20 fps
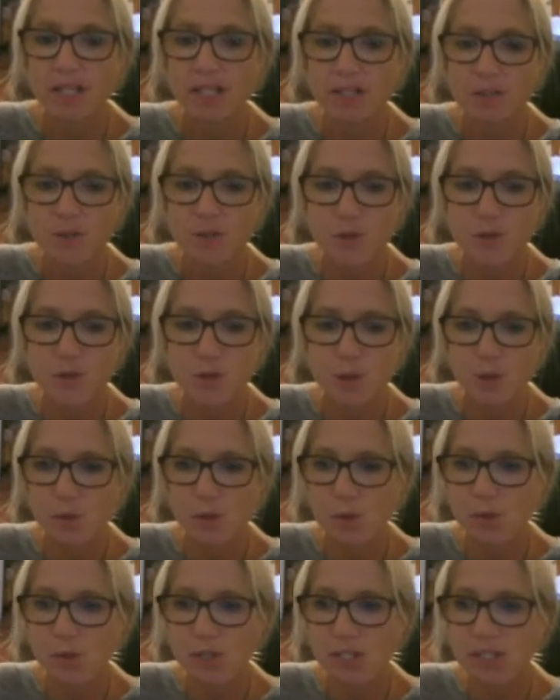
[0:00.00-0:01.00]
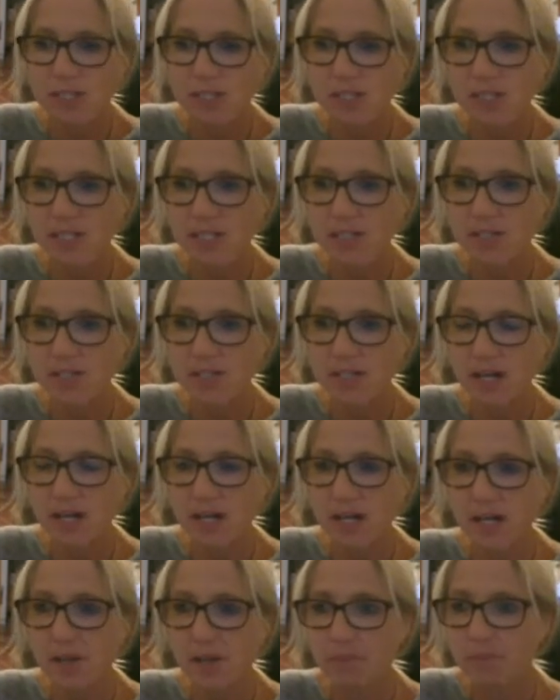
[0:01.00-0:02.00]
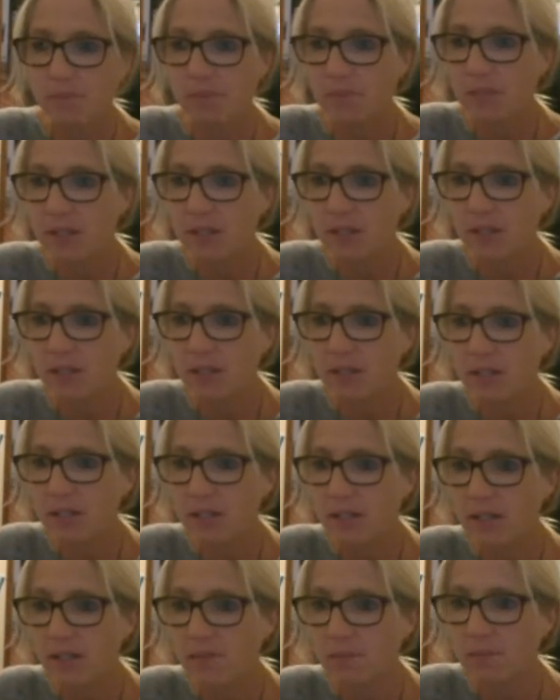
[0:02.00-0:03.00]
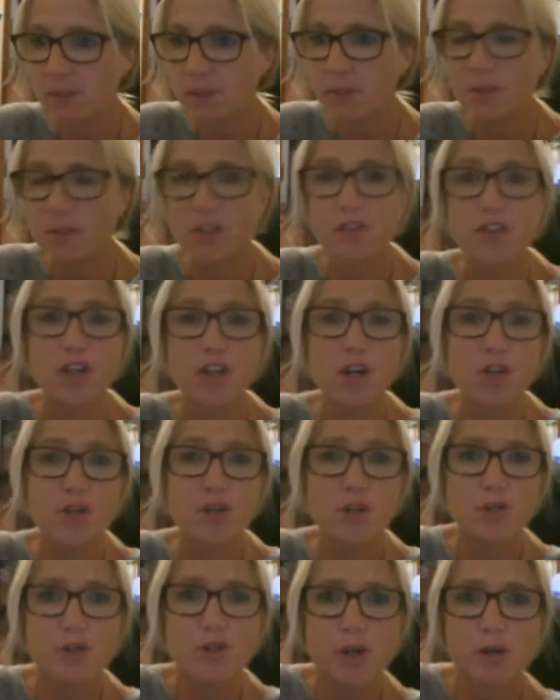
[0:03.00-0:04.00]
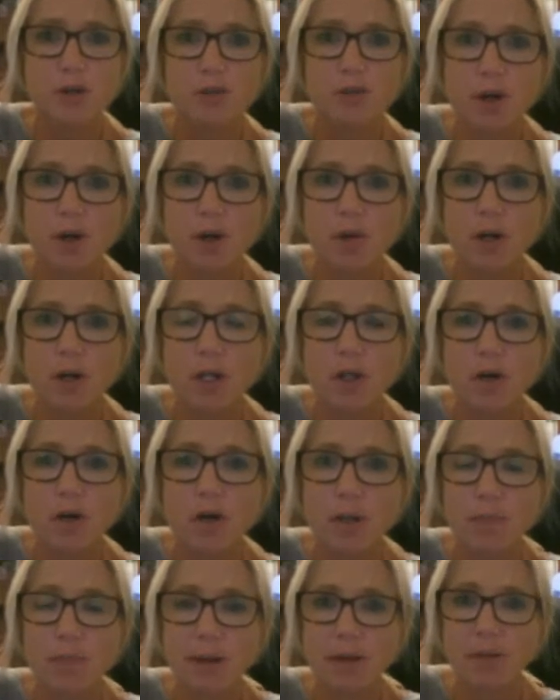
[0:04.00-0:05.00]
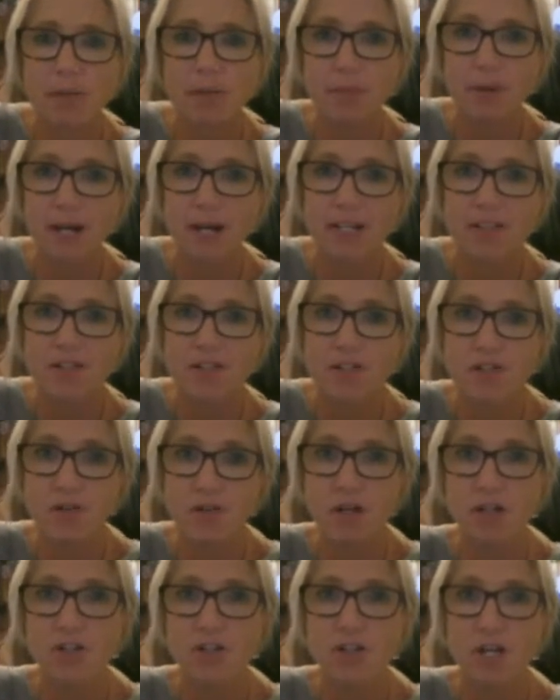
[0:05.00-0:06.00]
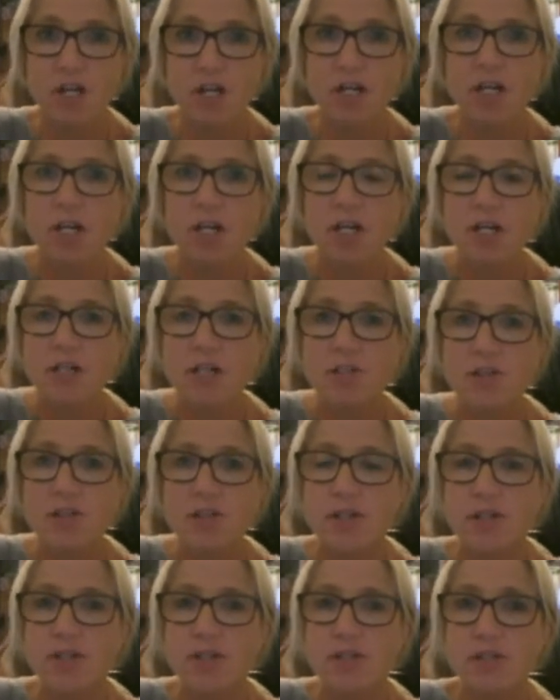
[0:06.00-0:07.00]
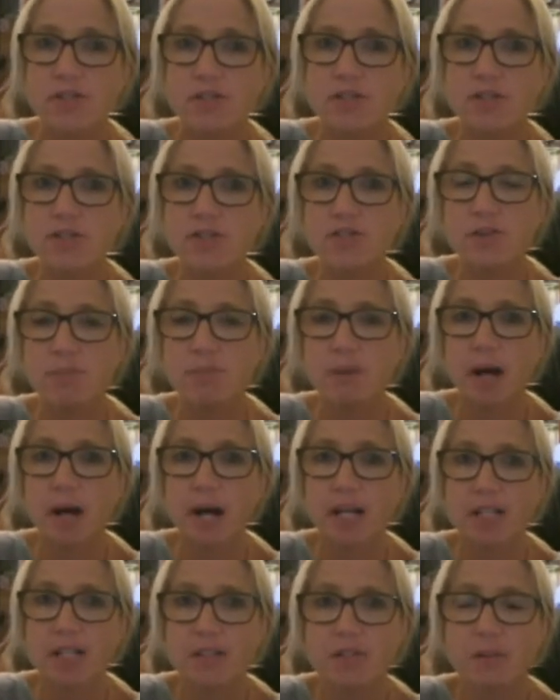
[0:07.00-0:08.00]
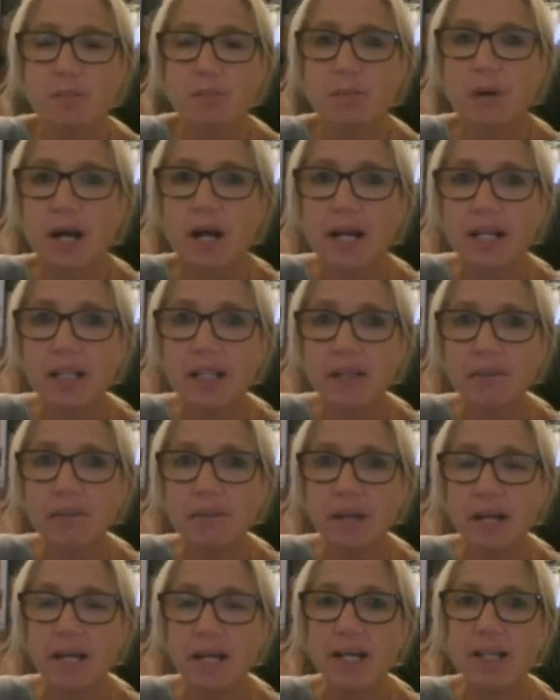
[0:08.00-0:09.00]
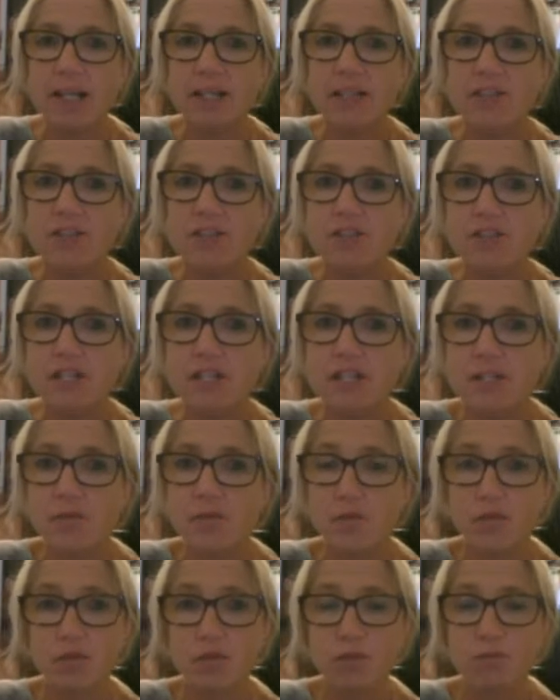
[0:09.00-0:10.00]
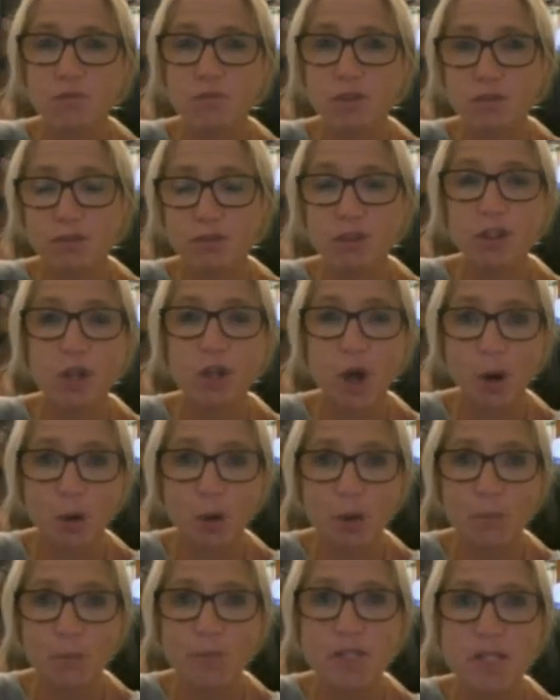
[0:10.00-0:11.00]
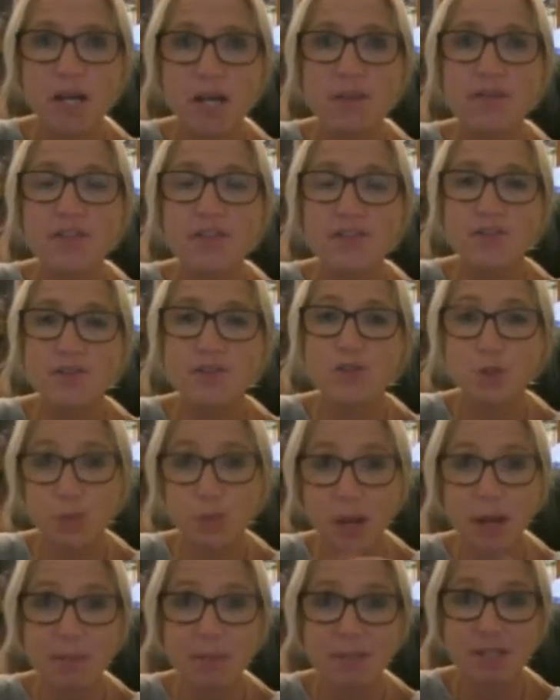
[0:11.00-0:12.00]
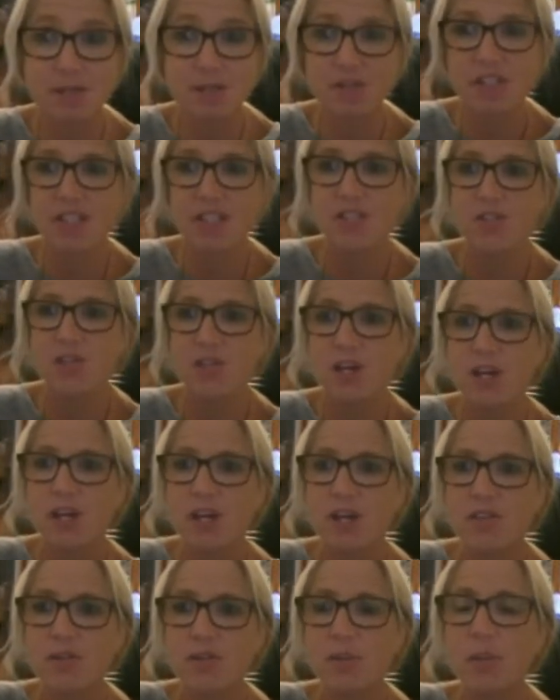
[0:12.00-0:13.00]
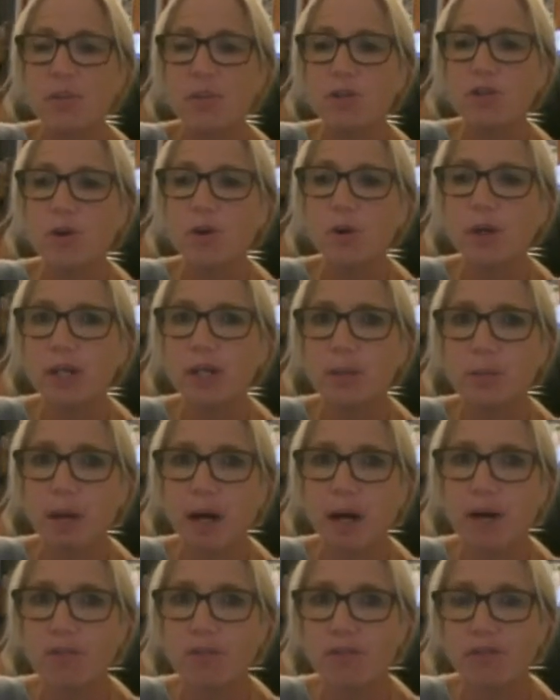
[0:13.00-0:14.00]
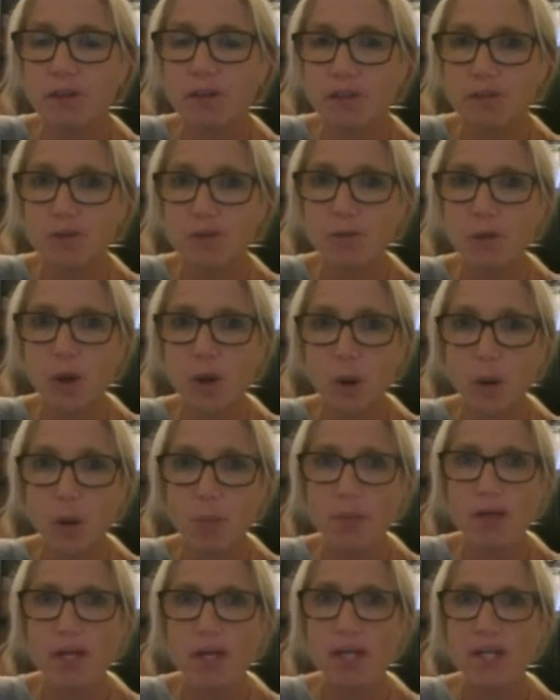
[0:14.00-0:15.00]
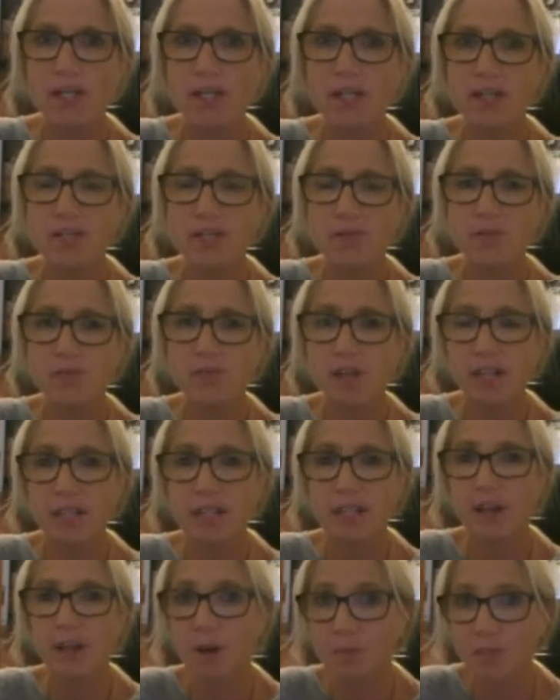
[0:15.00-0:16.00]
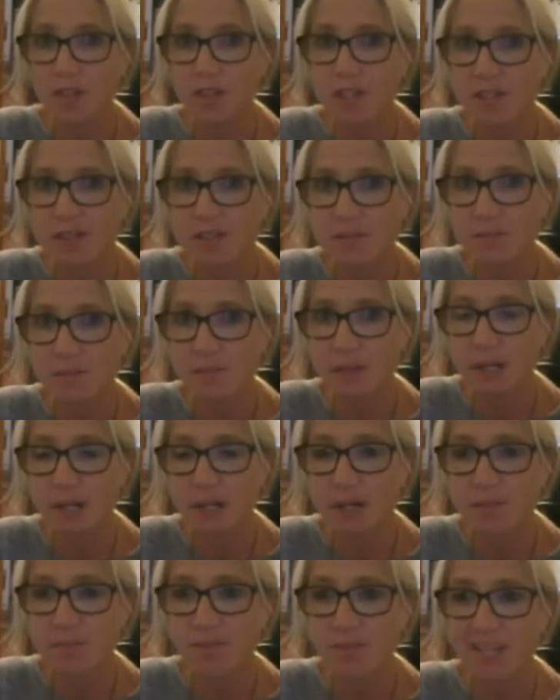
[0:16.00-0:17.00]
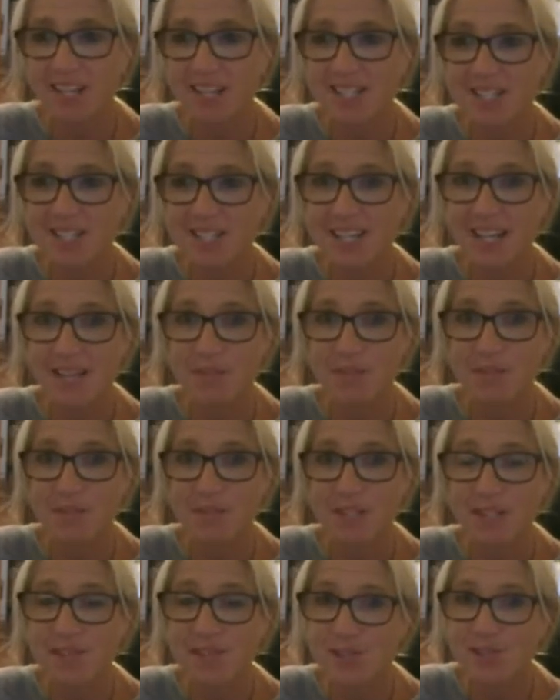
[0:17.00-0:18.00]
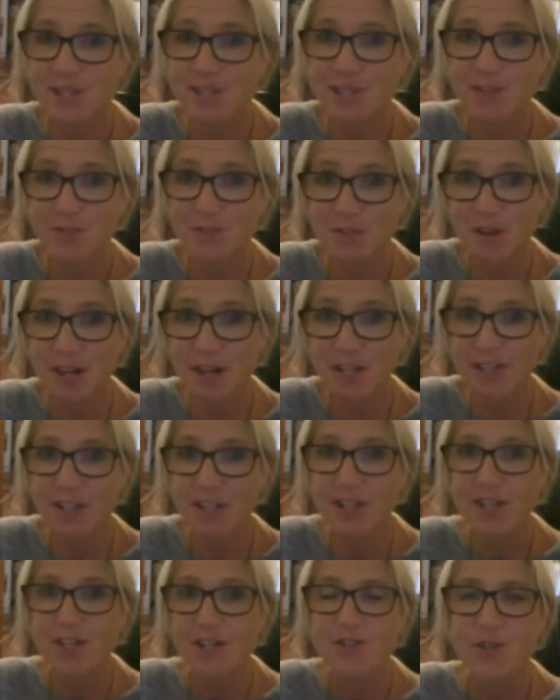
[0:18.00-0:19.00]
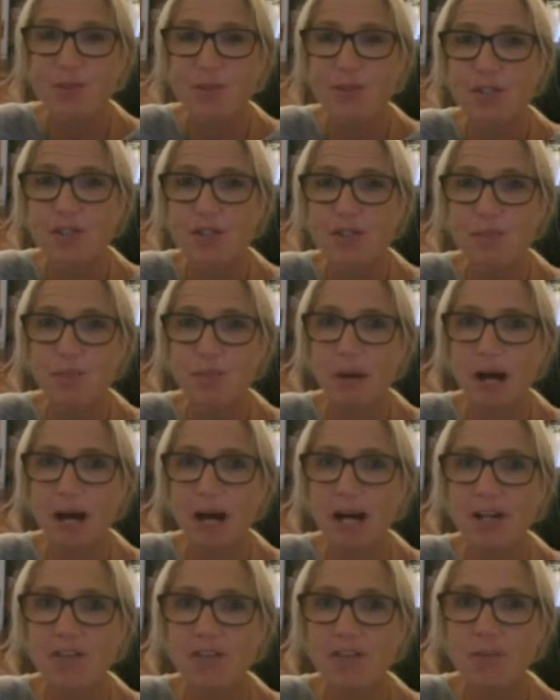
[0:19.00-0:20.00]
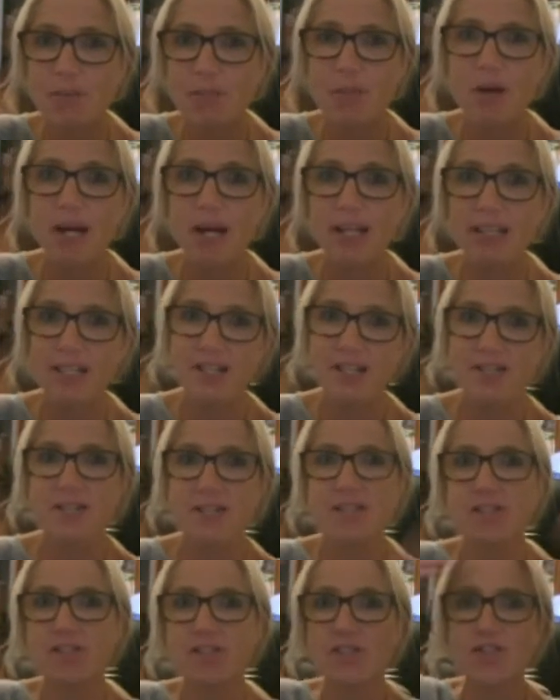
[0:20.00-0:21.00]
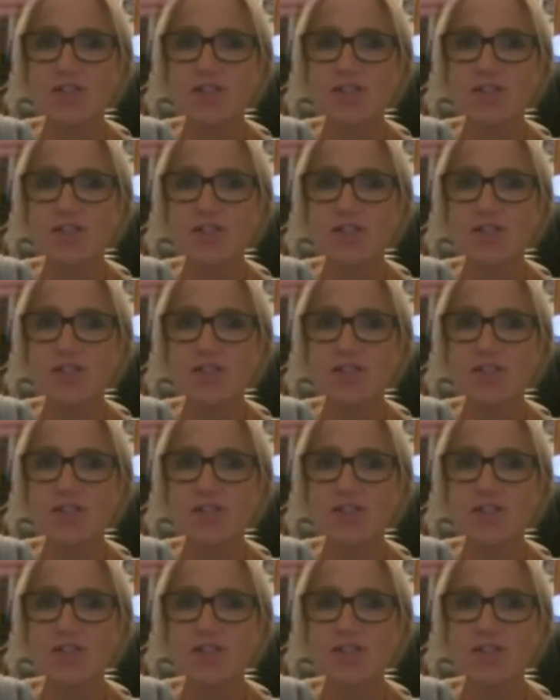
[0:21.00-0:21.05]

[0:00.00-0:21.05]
So this is pretty much for those who don't know a lot about the brain structure. So there's different parts of the brain, and there's different lobes, and there's two hemispheres. So when we're talking about frontal lobe, it's fairly obvious, as the name says, it's at the front. So it's the part of the brain that sits